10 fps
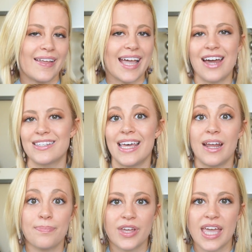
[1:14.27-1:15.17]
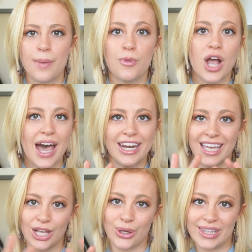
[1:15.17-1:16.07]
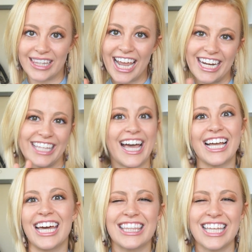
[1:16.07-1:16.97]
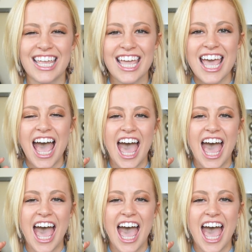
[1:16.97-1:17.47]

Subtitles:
like how to set up the camera, how to get good lighting, that kind of thing.